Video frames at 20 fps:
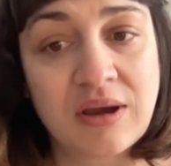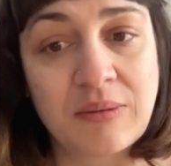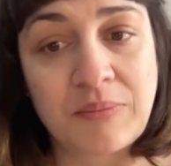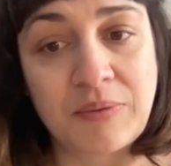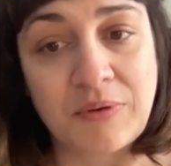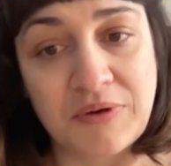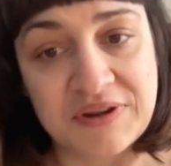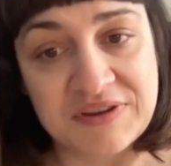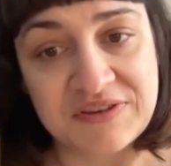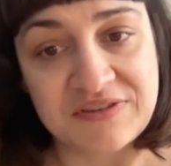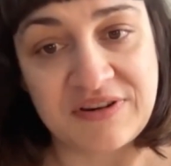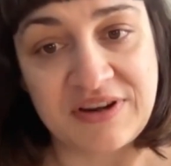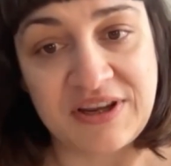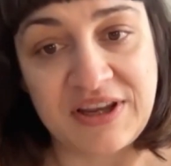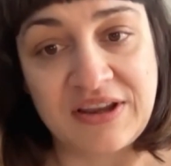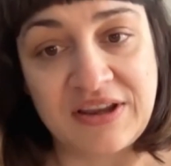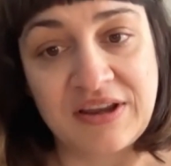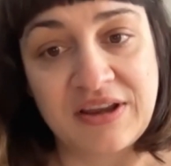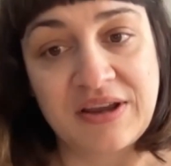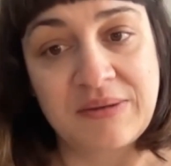
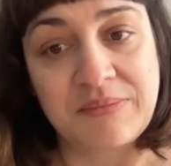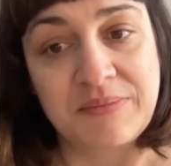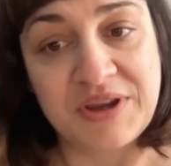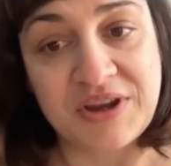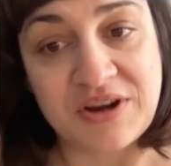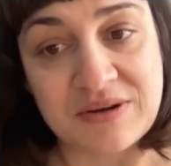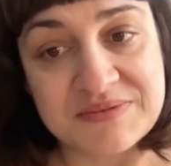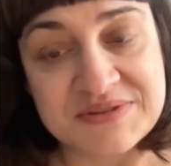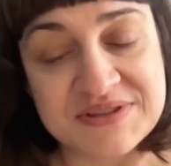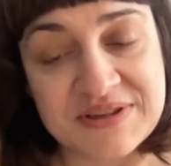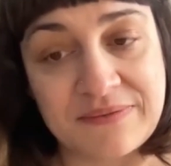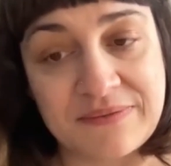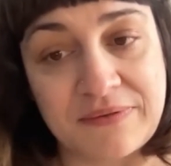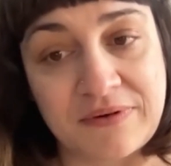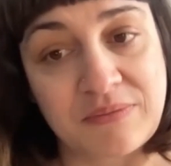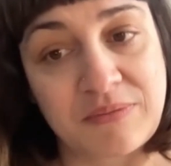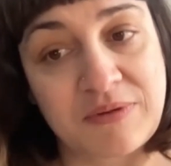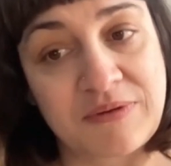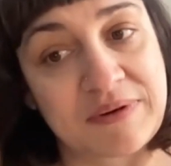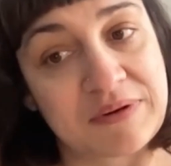poetry becomes a
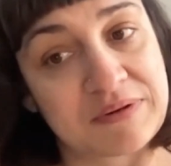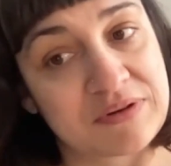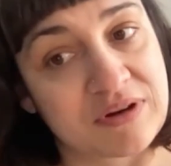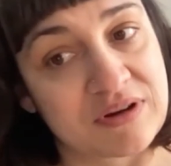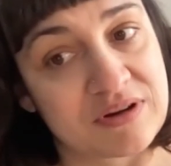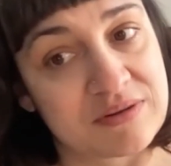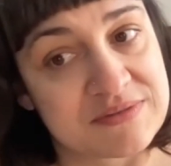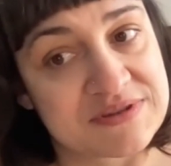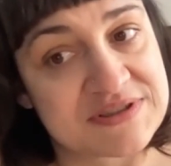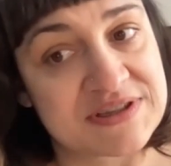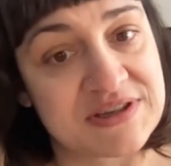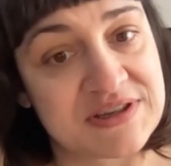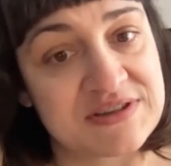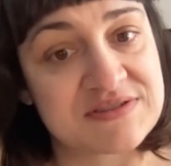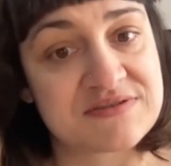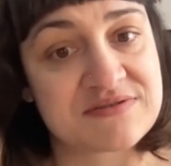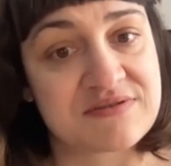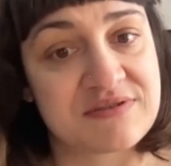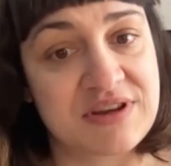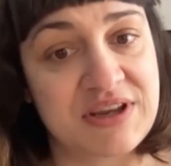form of autonomous
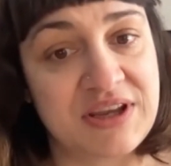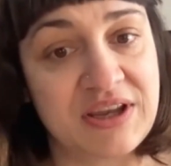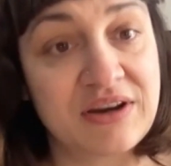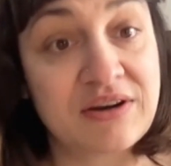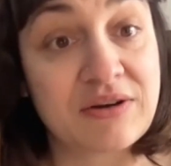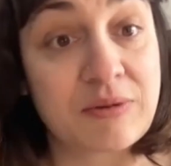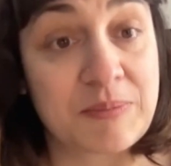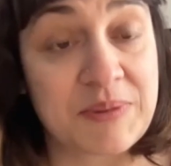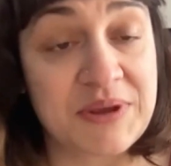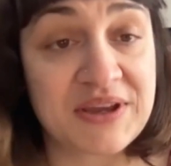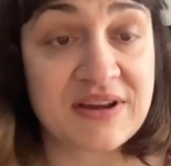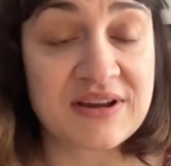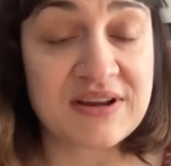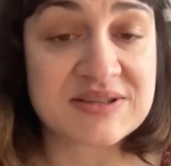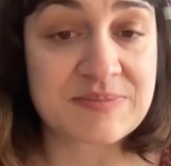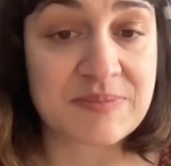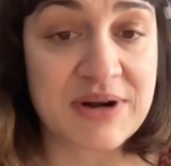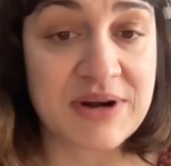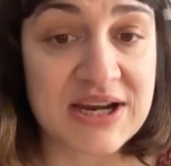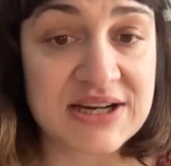history in Hopinka's
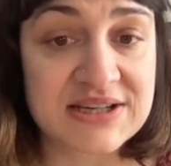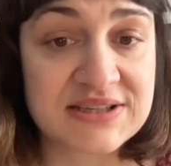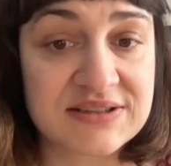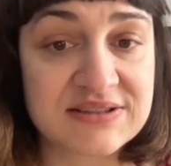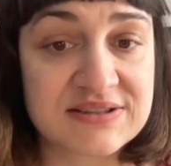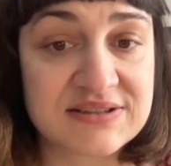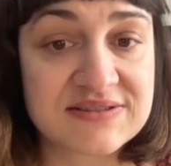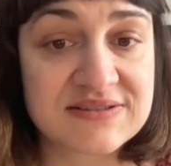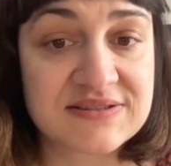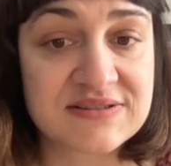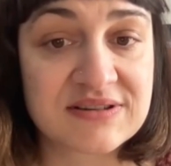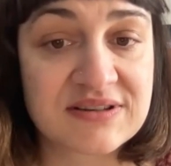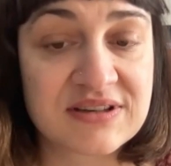practice,